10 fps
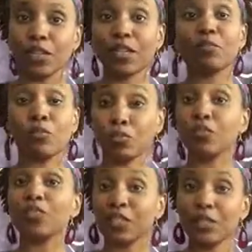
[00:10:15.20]
can
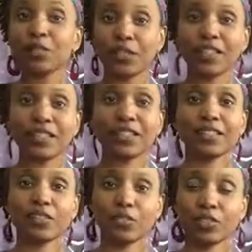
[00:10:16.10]
move really quickly,
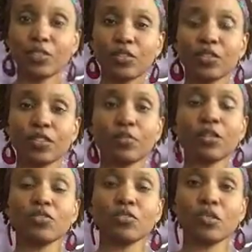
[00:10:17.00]
and so it's good to
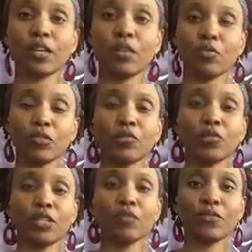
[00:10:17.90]
make sure that what you
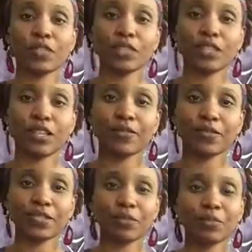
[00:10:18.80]
need for yourself
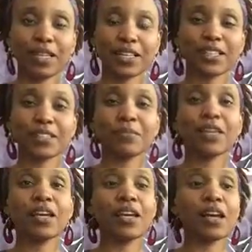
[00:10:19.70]
is in place.
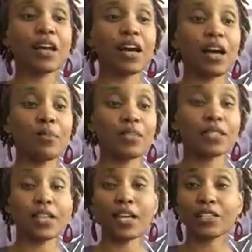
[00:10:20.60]

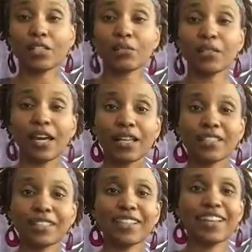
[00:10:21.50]
Massage can be
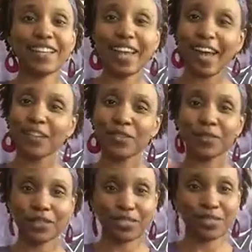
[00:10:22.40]
excellent, and
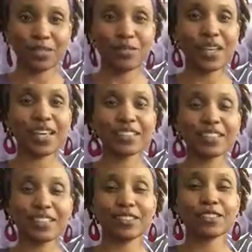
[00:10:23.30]
acupuncture can be
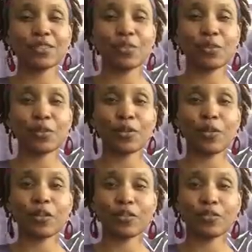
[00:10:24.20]
excellent. So with
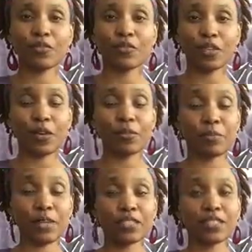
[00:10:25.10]
all of the
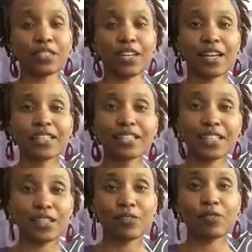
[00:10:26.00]
patients that I
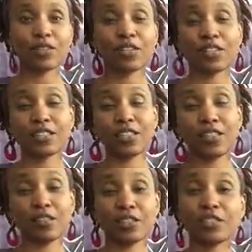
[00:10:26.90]
see, whether they say
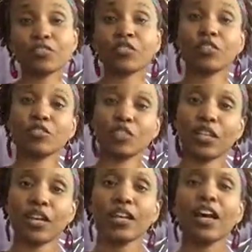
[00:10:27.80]
they're really stressed or
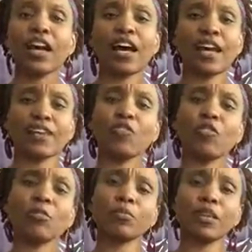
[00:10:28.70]
not, I
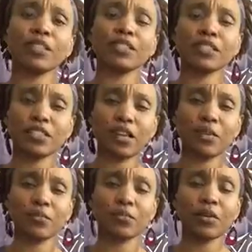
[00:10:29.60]
incorporate
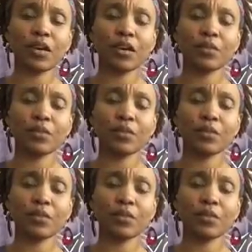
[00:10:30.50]
some